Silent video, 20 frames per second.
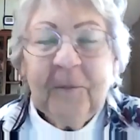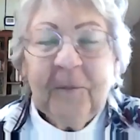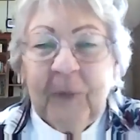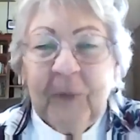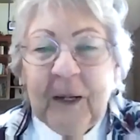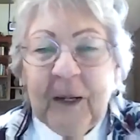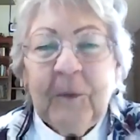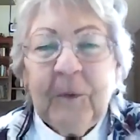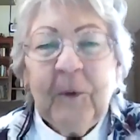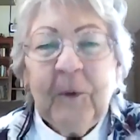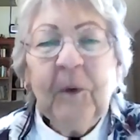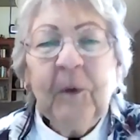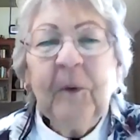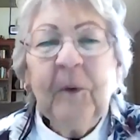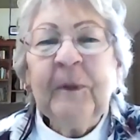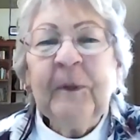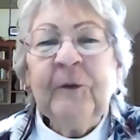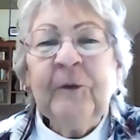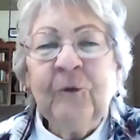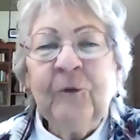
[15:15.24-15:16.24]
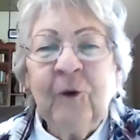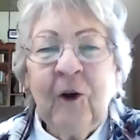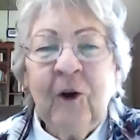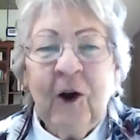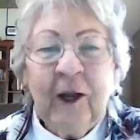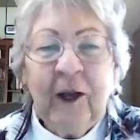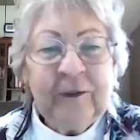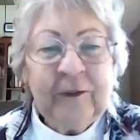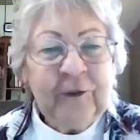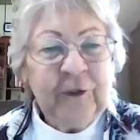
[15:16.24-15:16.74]
People will be
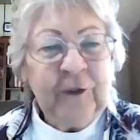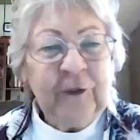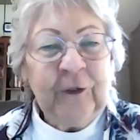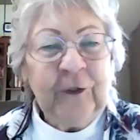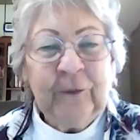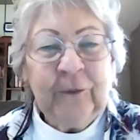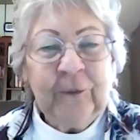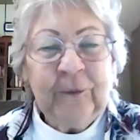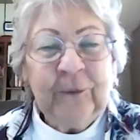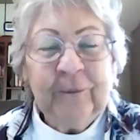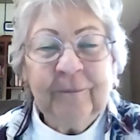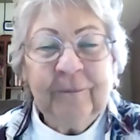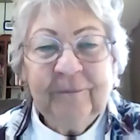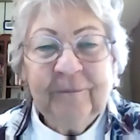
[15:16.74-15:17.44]
drawn to you